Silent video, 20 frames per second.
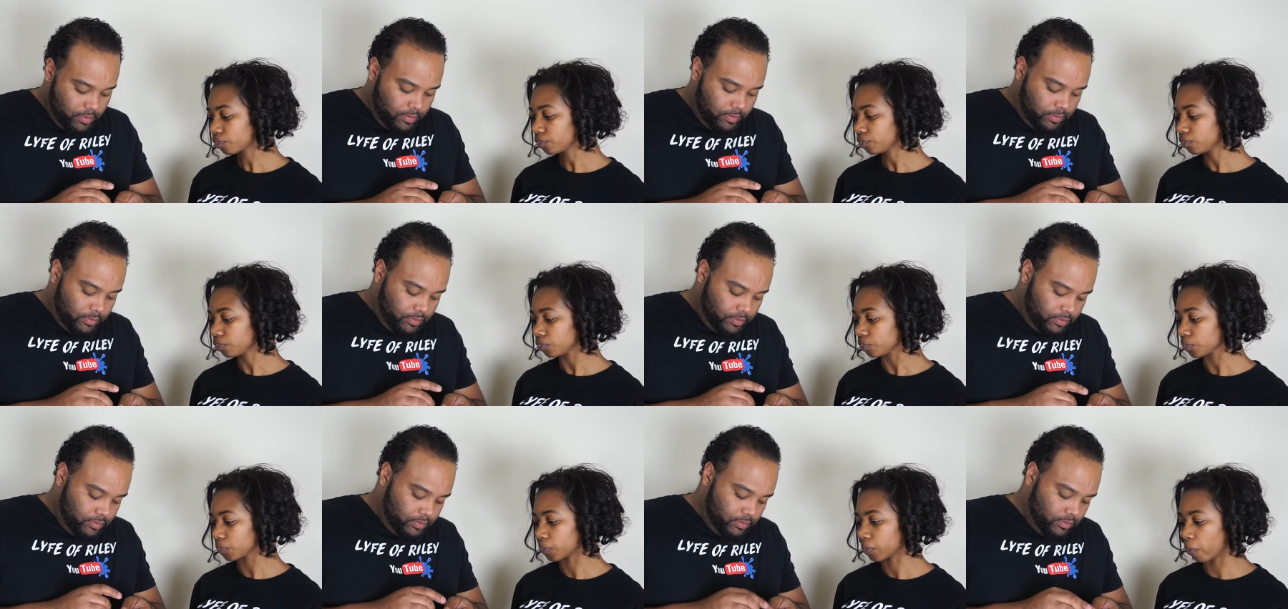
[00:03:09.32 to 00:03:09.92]

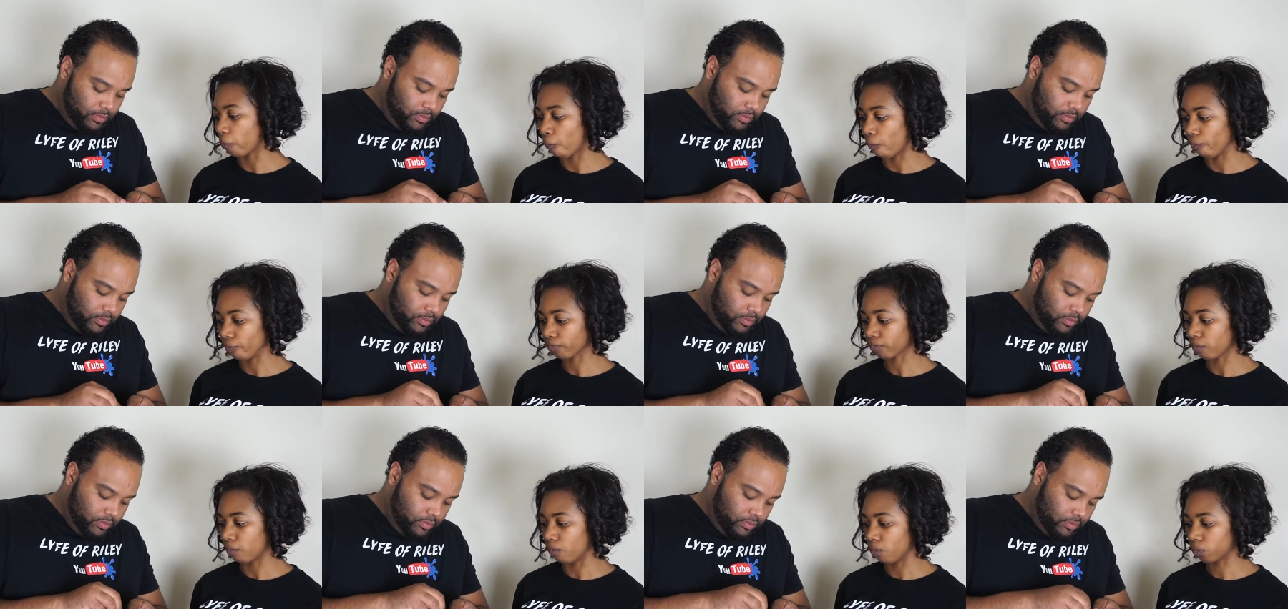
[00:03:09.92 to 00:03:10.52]

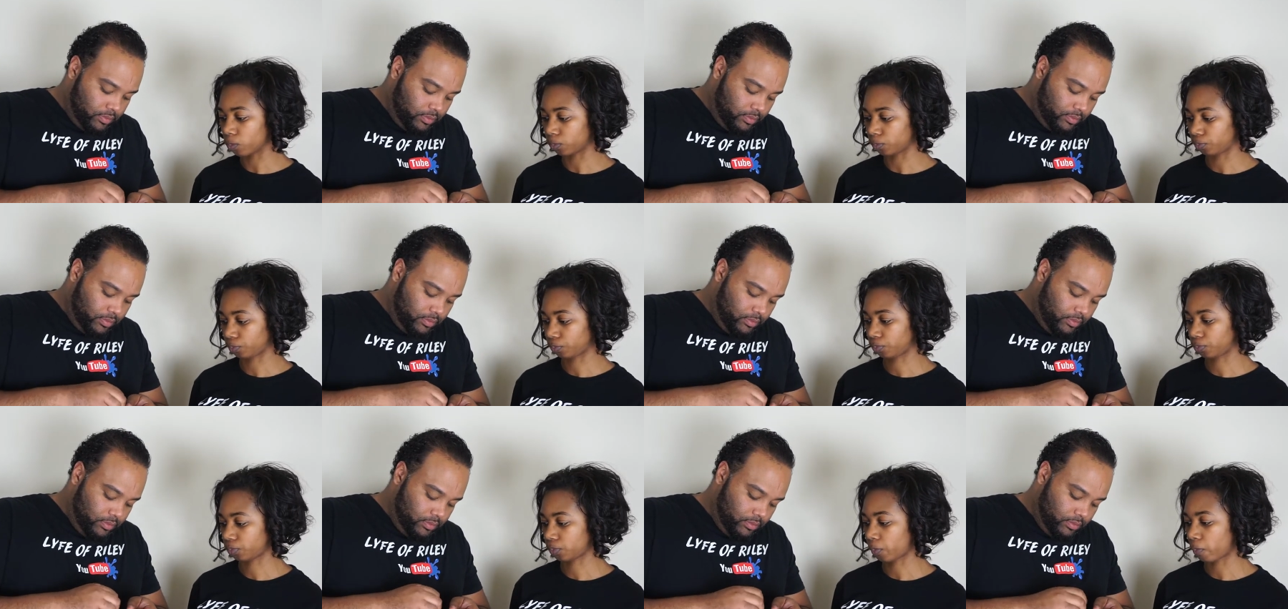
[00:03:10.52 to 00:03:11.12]

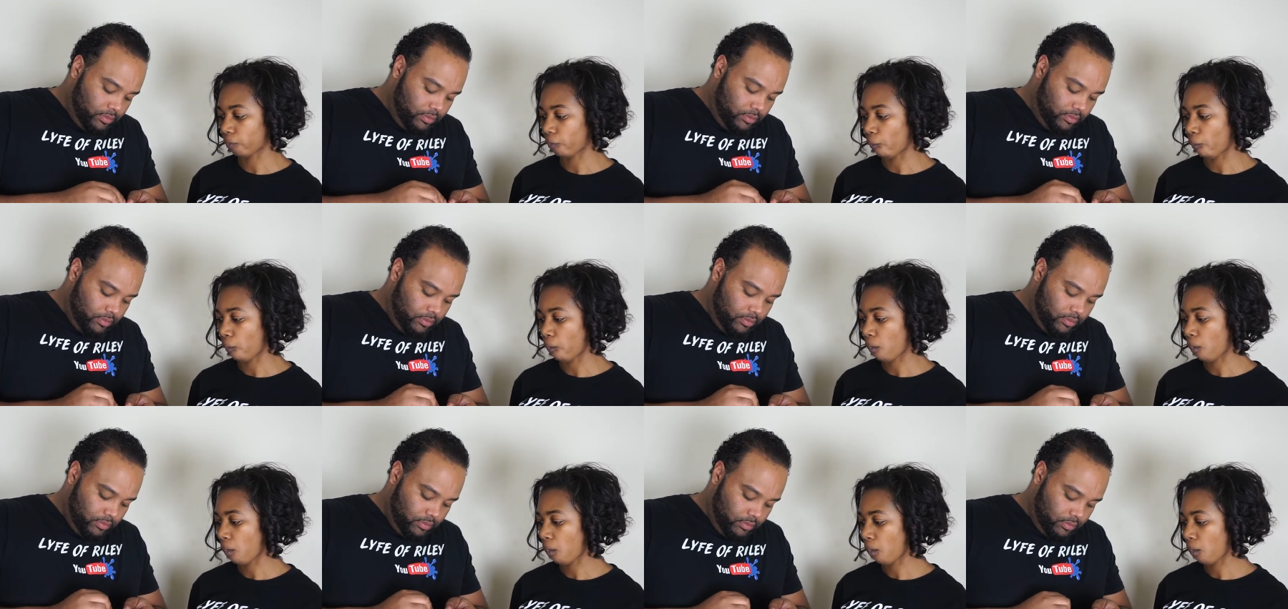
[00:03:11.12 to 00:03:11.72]

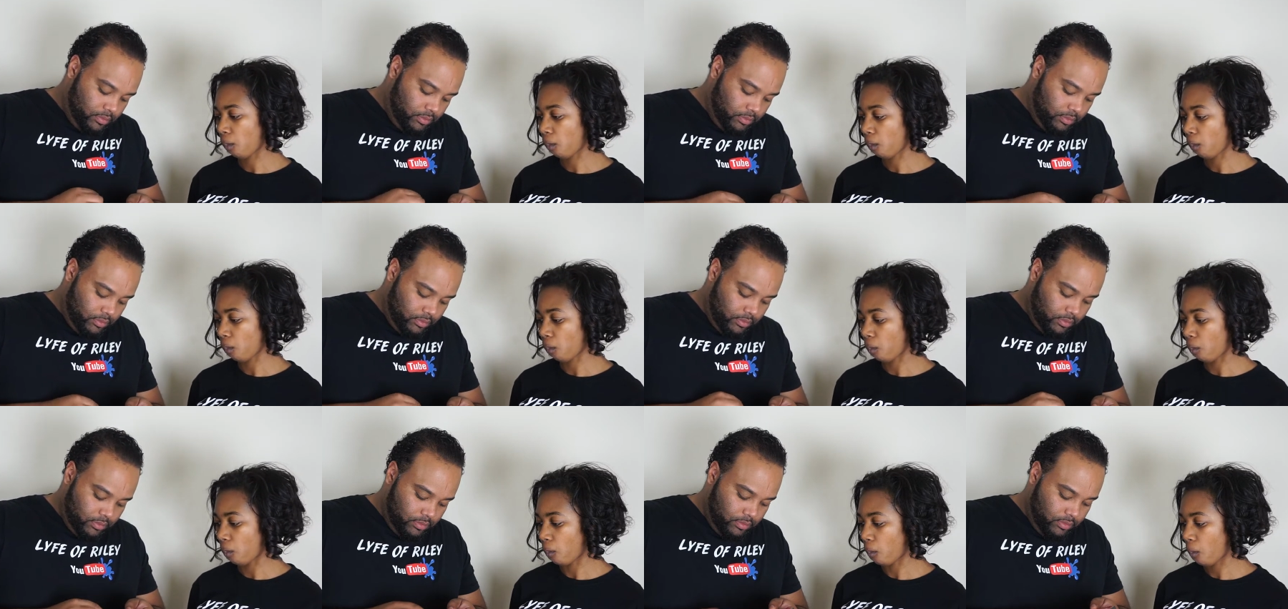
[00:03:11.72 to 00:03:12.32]

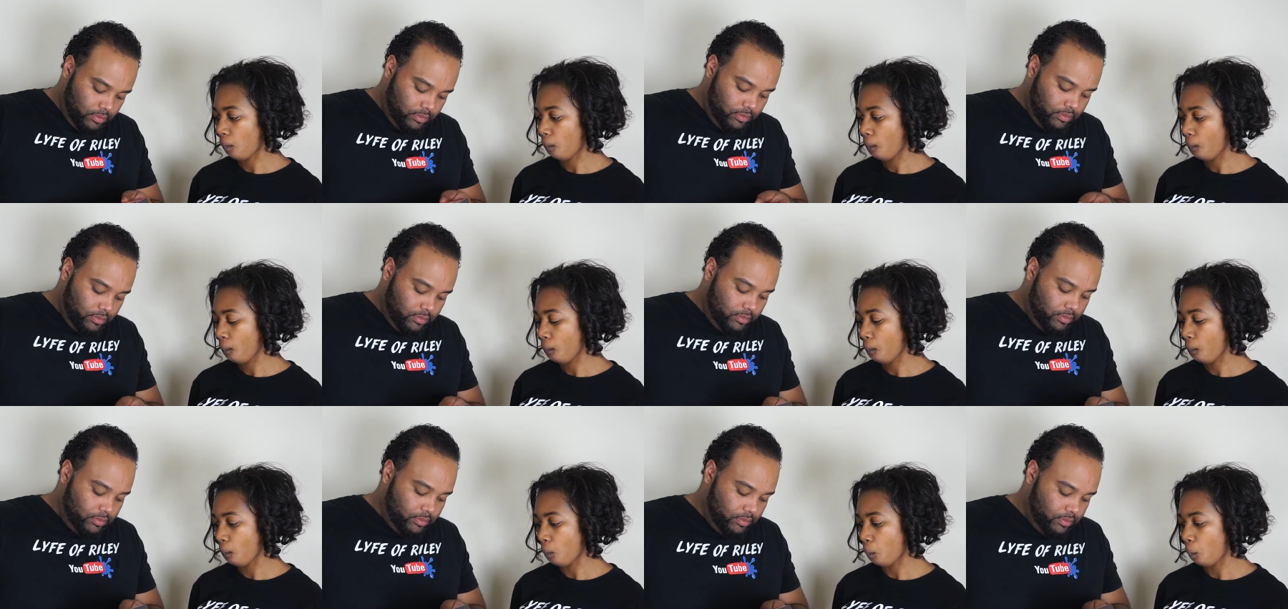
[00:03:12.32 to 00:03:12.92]

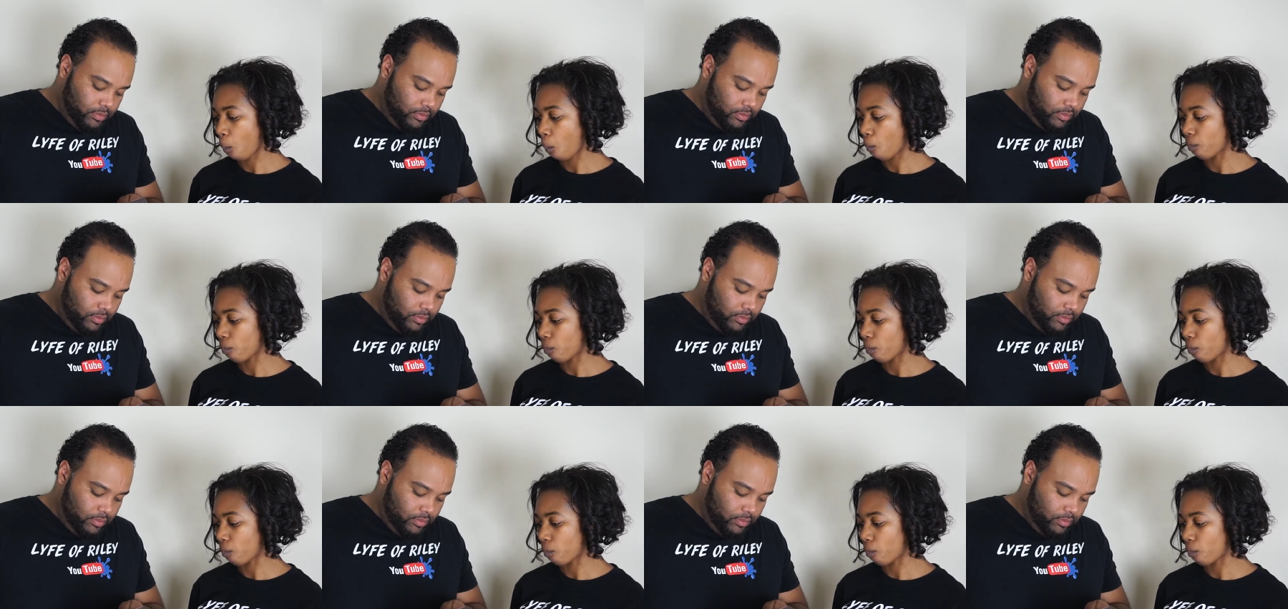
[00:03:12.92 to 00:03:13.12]
(no one is talking)